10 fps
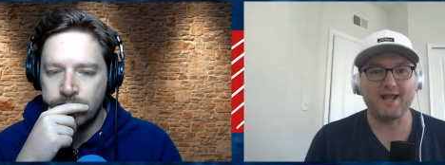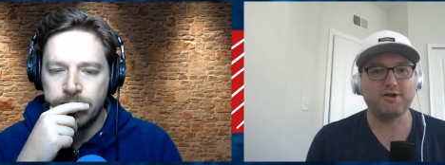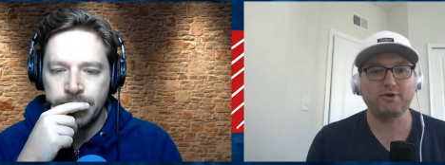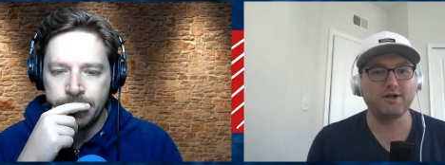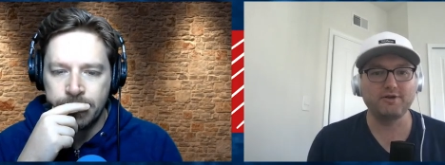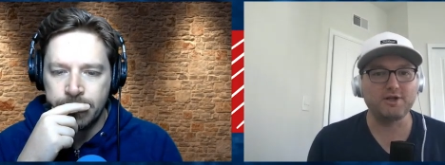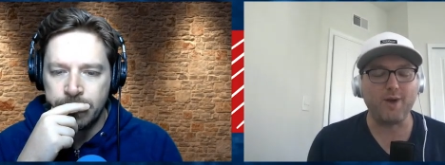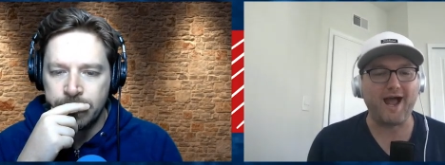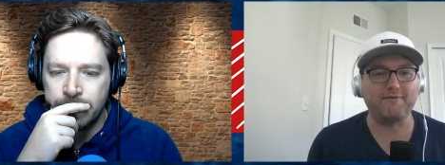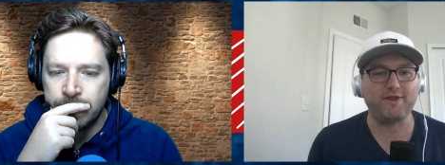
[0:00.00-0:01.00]
Speaker 1: And clearly,
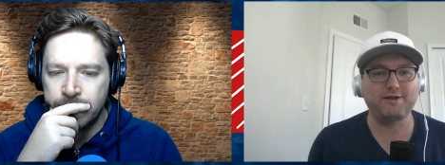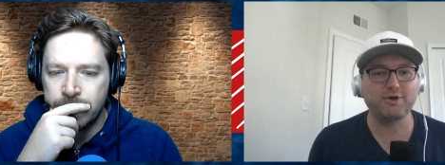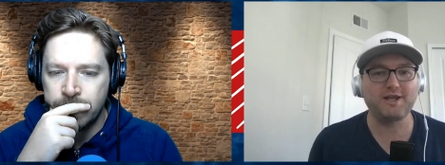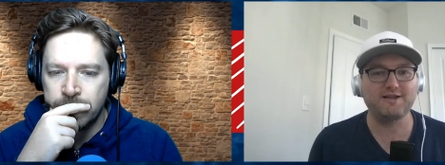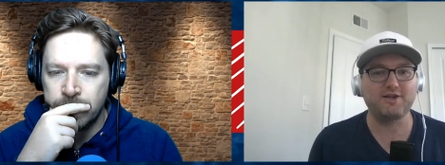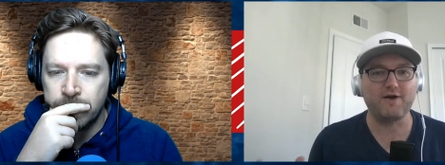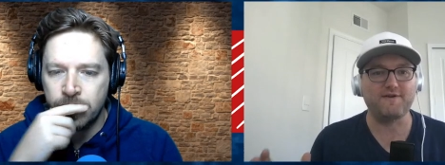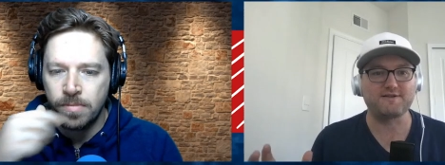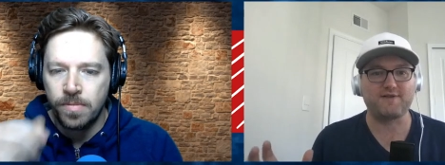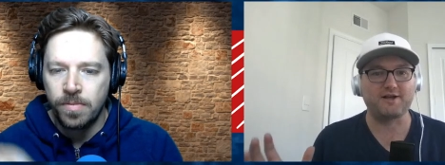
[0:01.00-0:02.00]
you have like looking at the
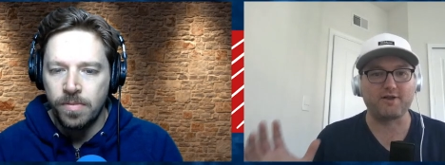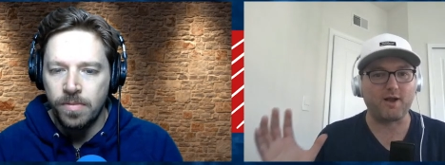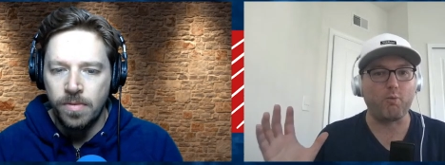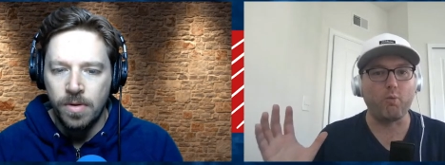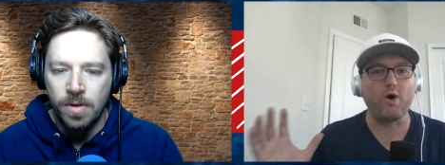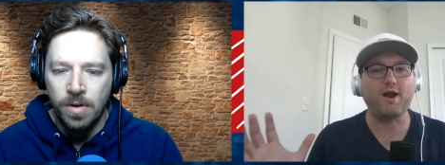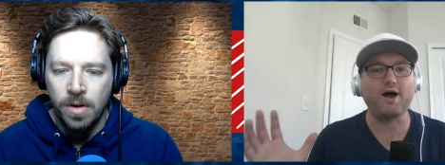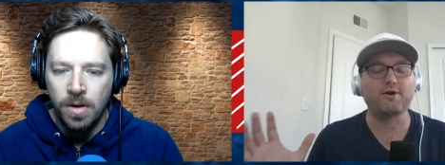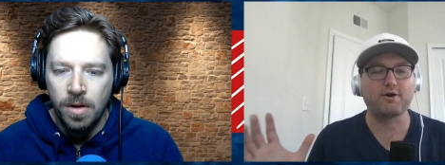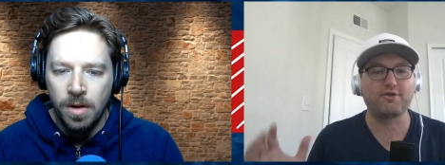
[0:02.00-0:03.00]
offensive line, you're like, What
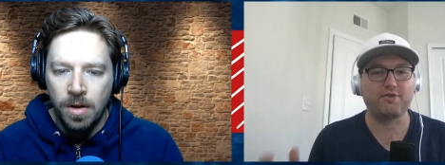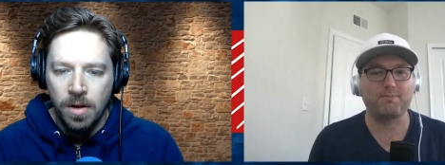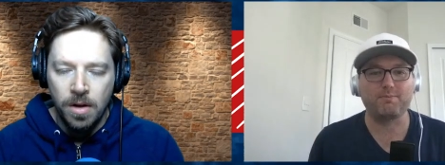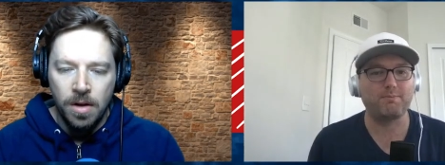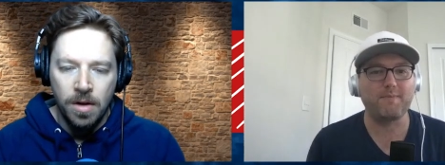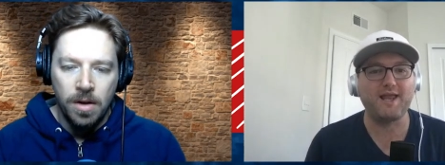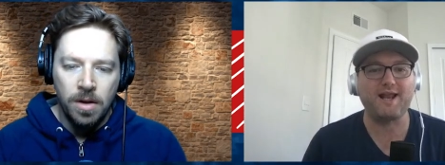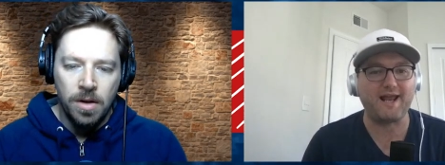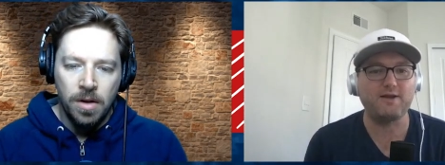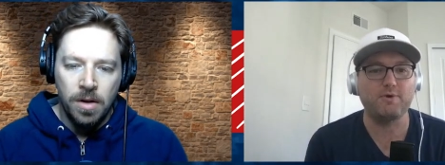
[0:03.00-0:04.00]
on earth
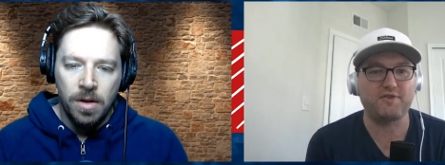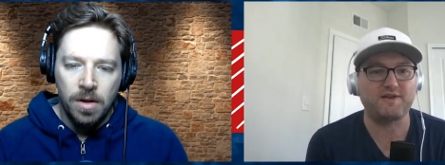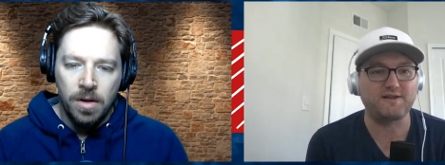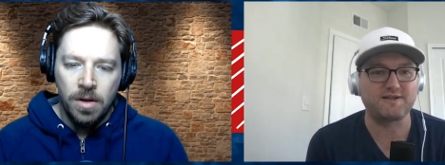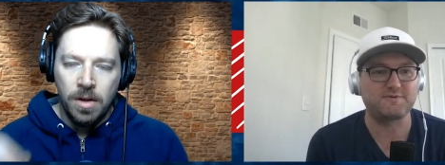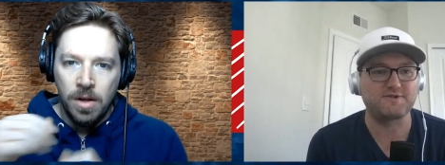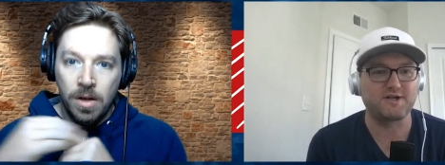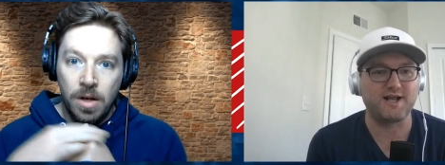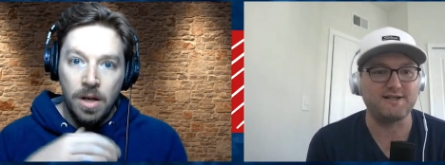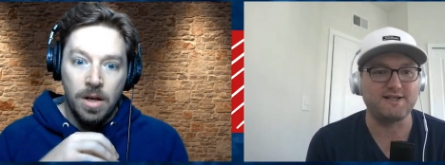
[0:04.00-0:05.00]
made anyone think that this was
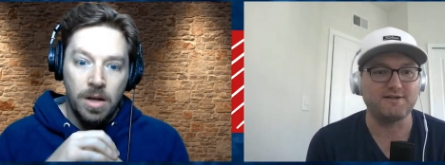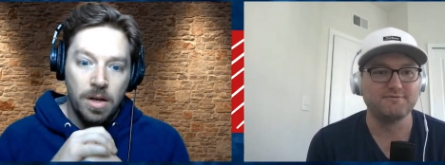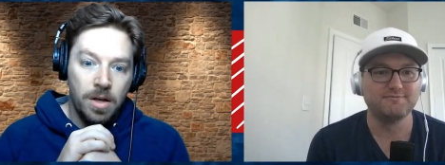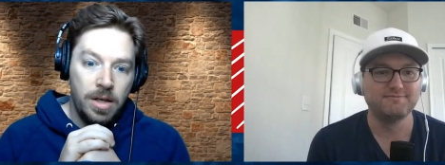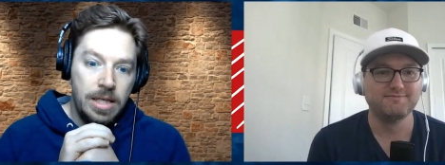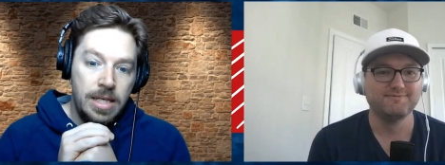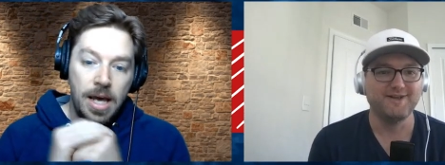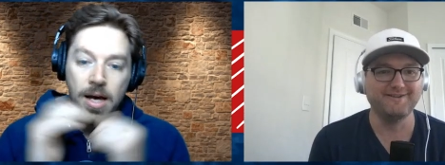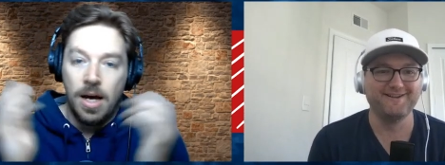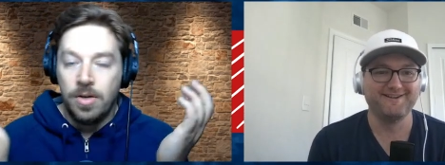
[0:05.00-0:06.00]
a good idea?
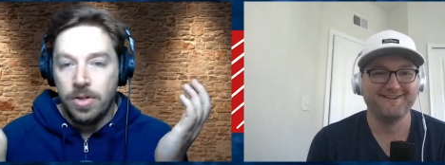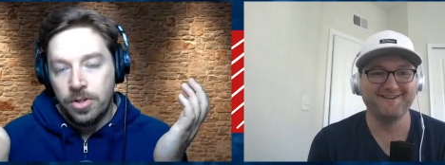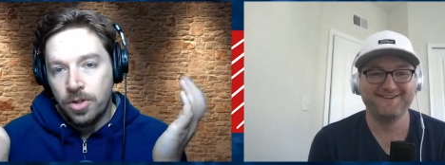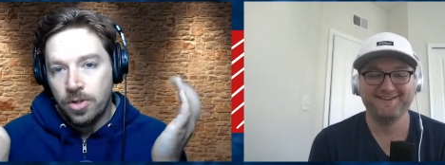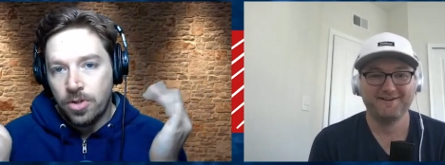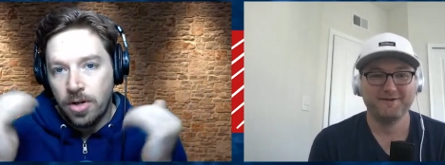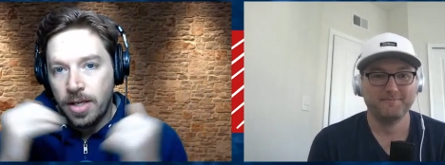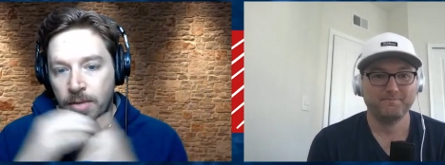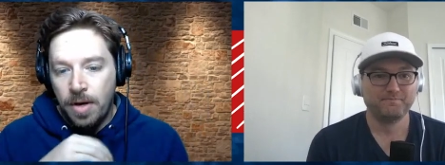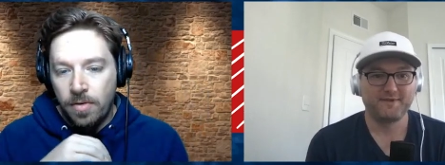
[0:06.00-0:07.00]
Speaker 2: Yeah, uh, you're,
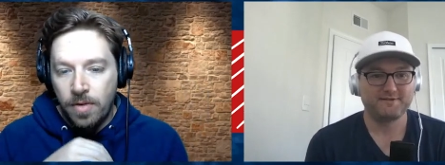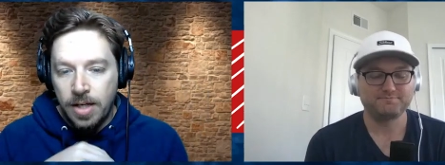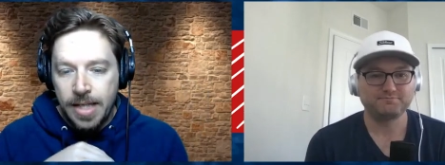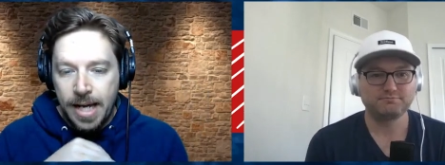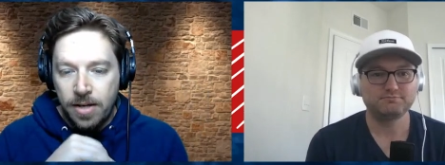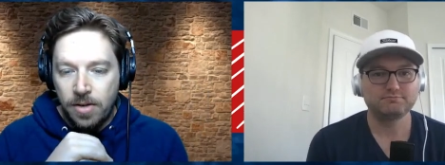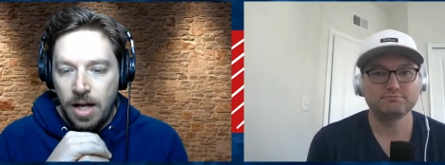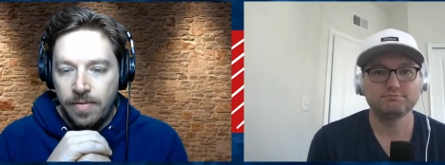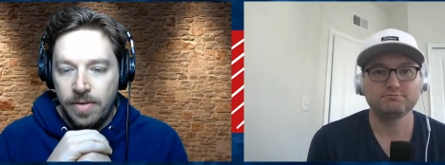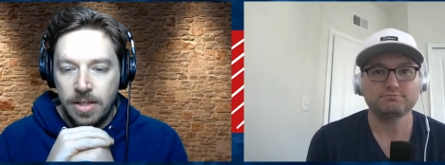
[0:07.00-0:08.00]
talking about right tackle.
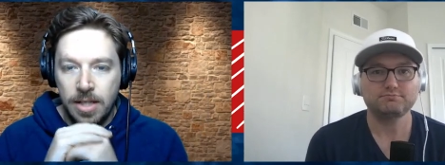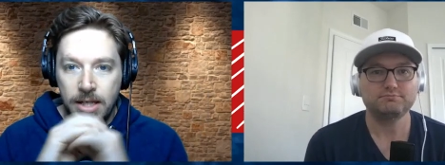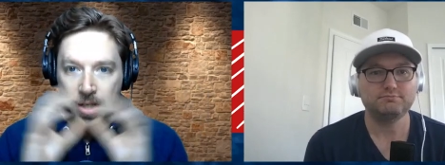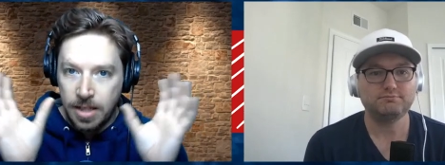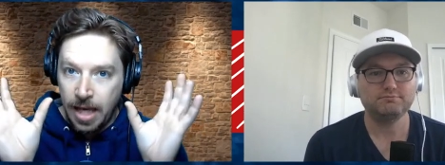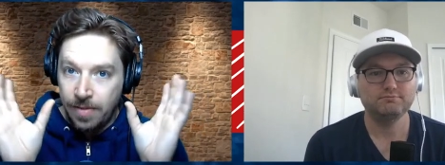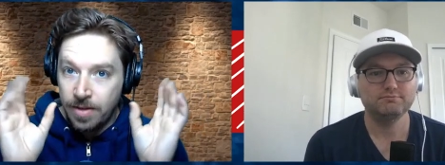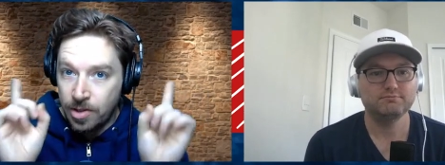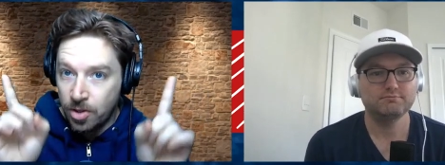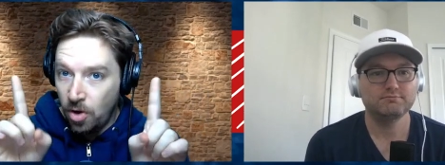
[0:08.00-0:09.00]
Obviously, again,
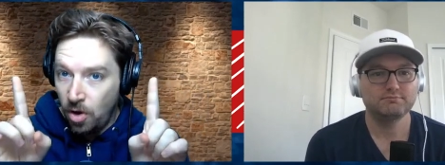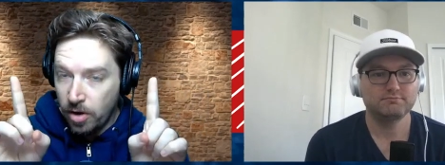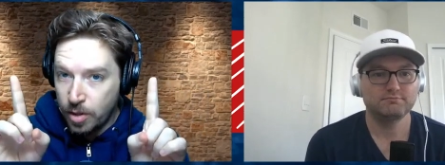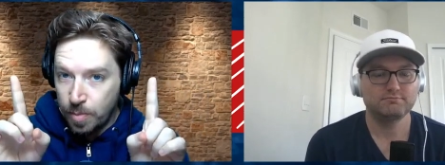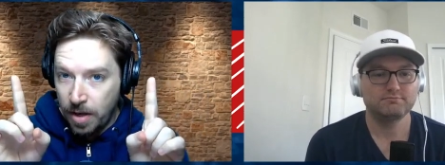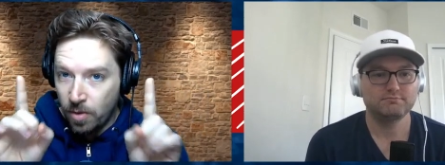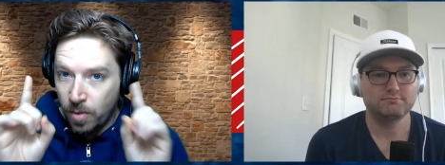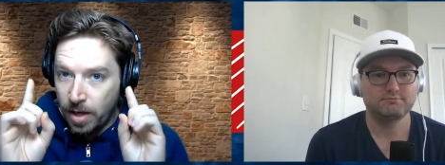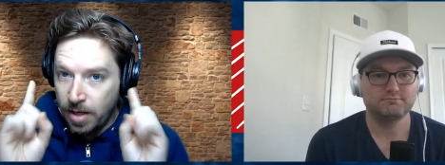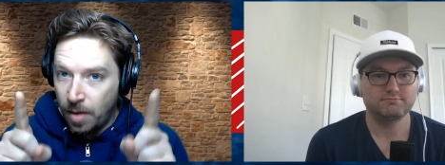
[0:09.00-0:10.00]
this is in August, by
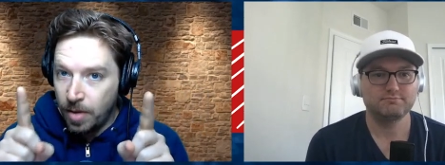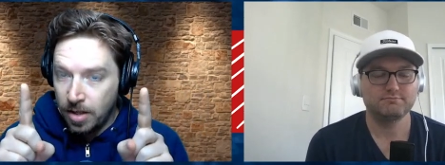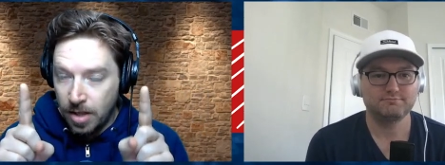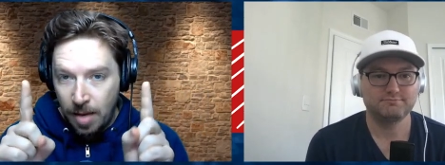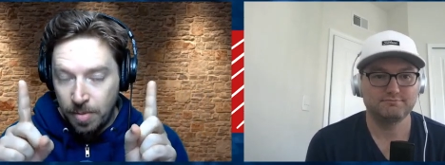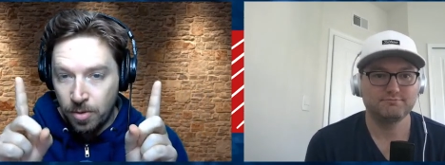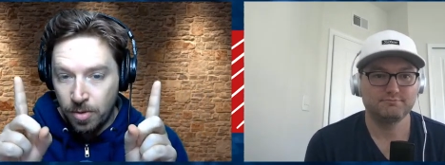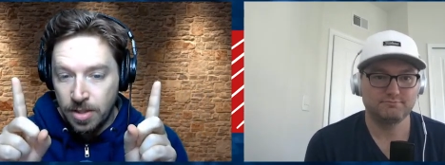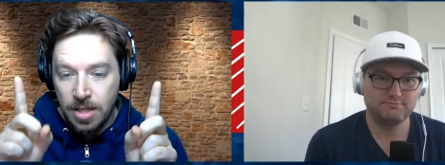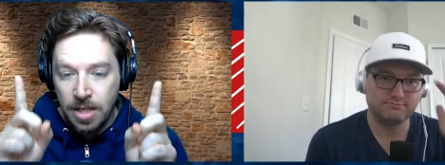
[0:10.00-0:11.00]
the way, not what ended up happened
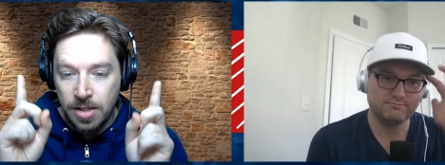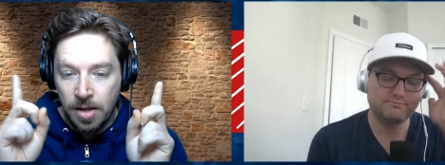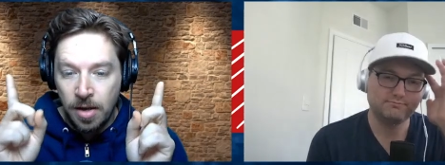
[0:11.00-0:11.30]
during the season.